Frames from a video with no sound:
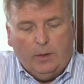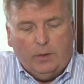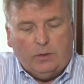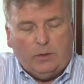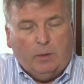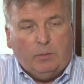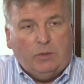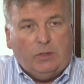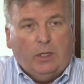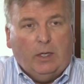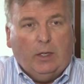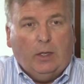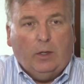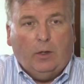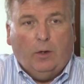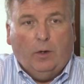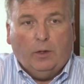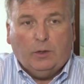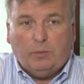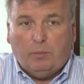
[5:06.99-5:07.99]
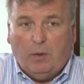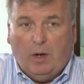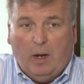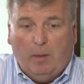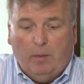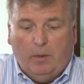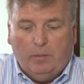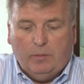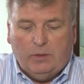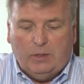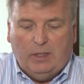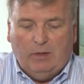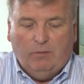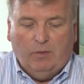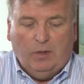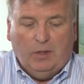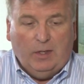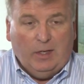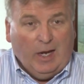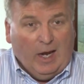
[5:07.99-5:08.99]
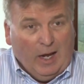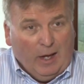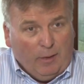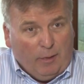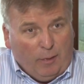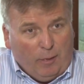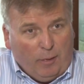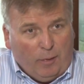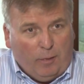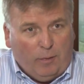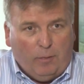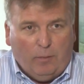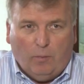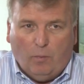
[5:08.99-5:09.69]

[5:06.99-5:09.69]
Some say it can cause problems, even death